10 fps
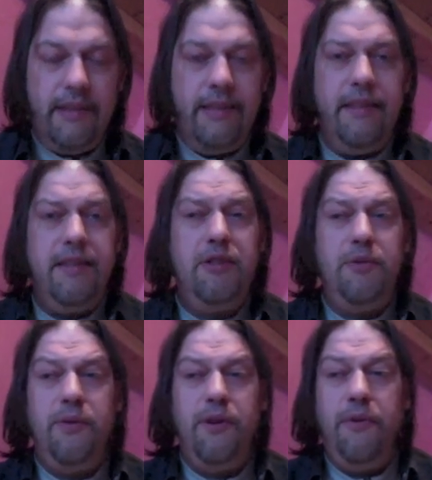this is
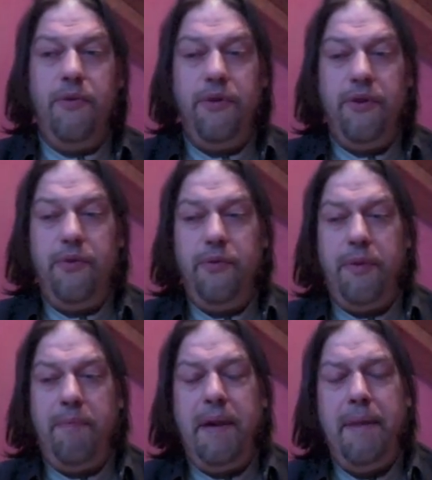
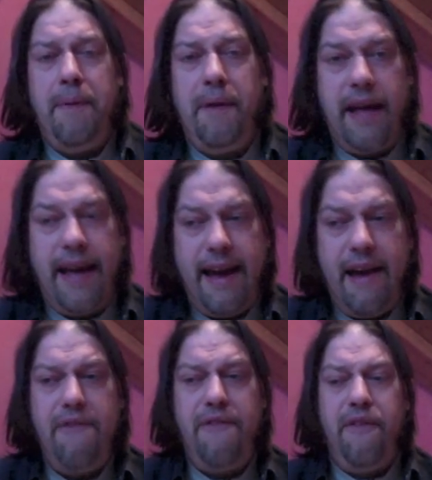what people
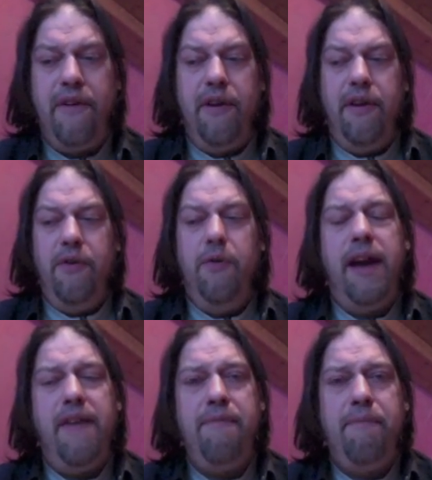have who
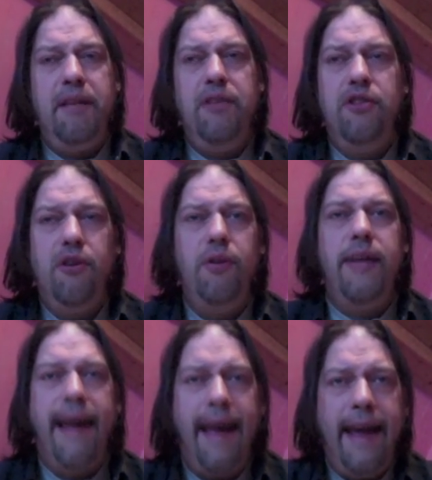haven't been told,
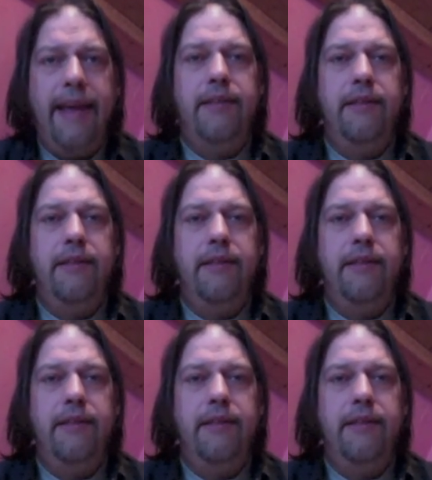hey,